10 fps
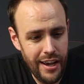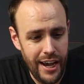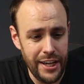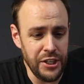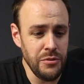
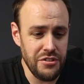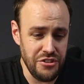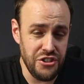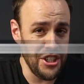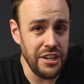It
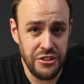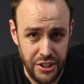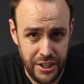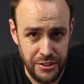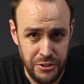uses
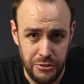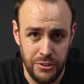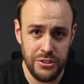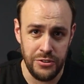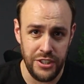gesture
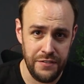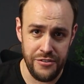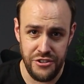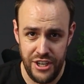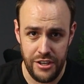control, so
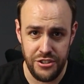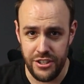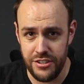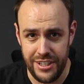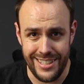different
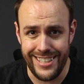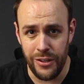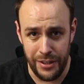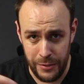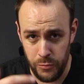gestures can tell
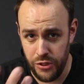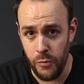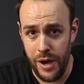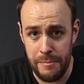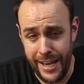the
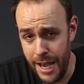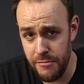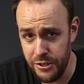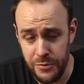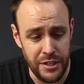webcam
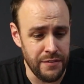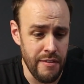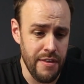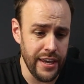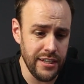to do
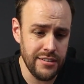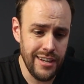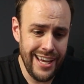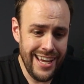different things.